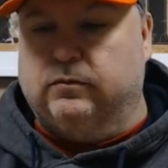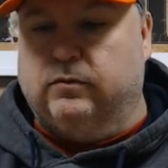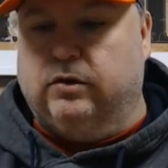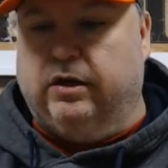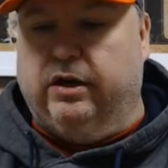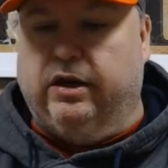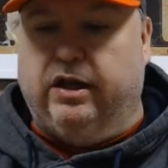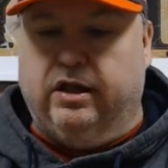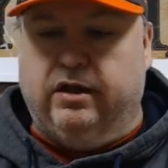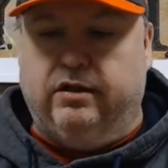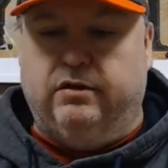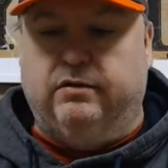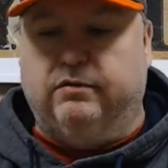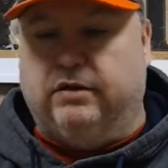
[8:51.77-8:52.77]
And
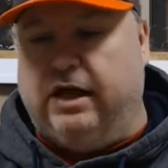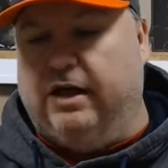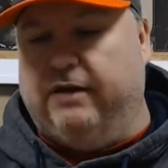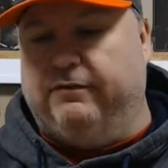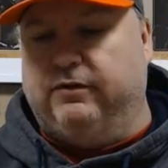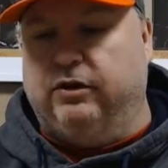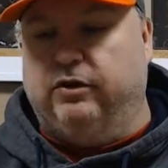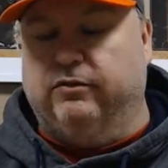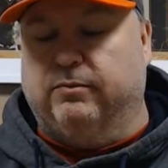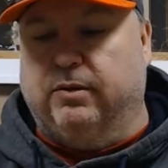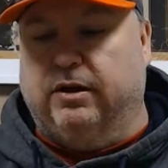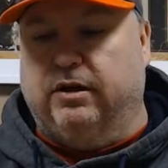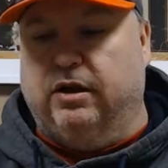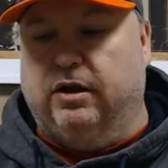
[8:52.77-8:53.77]
again, I have to use my
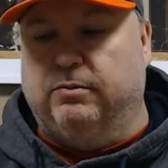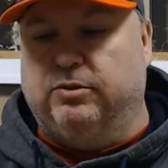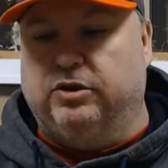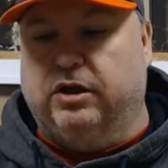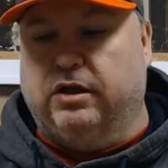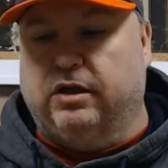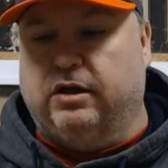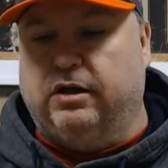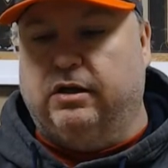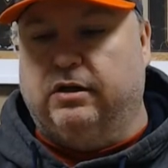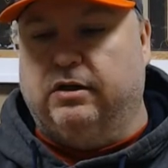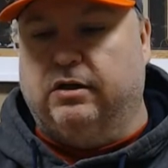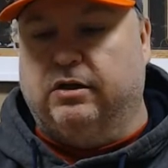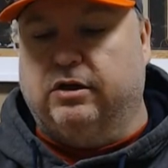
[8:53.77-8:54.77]
nunchuck
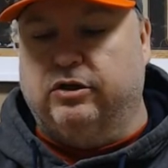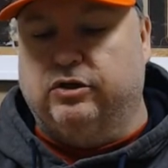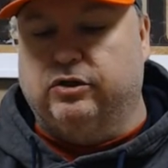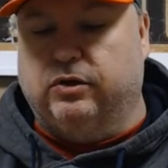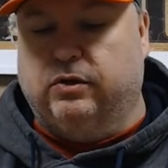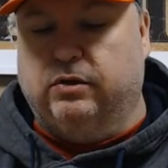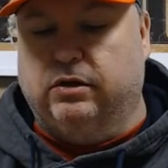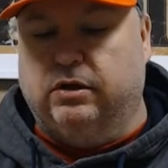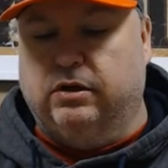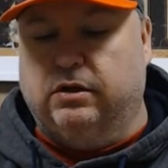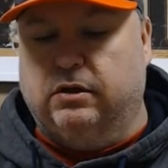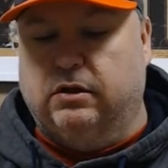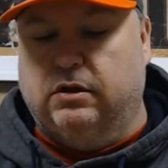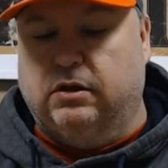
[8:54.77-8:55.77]
and a controller.
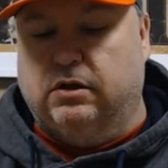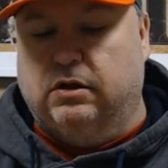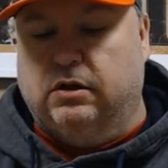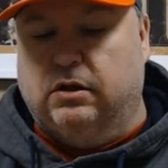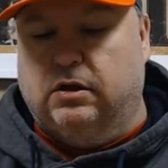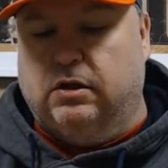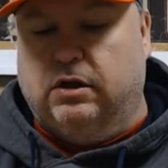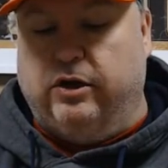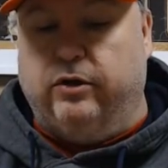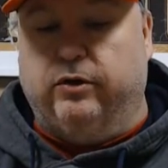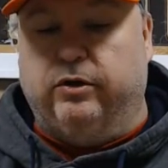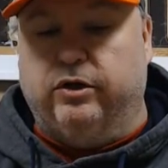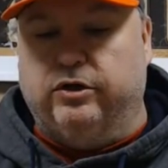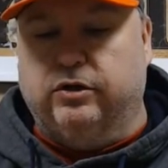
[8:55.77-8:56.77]
No
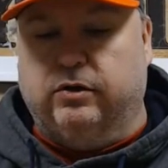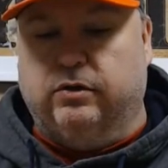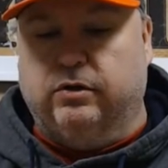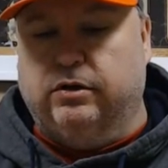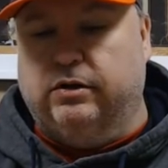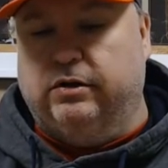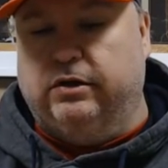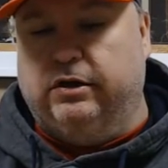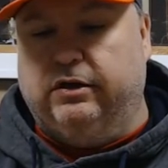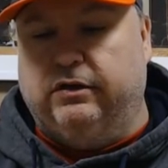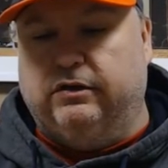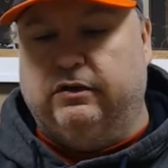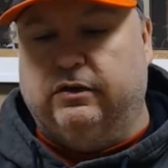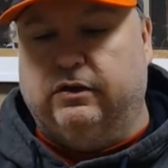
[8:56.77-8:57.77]
controller on
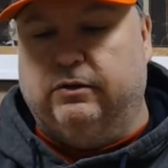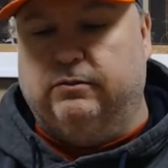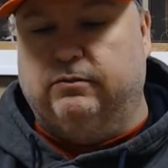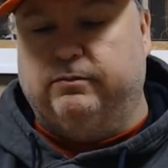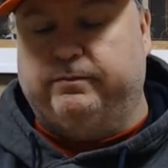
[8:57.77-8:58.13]
this, so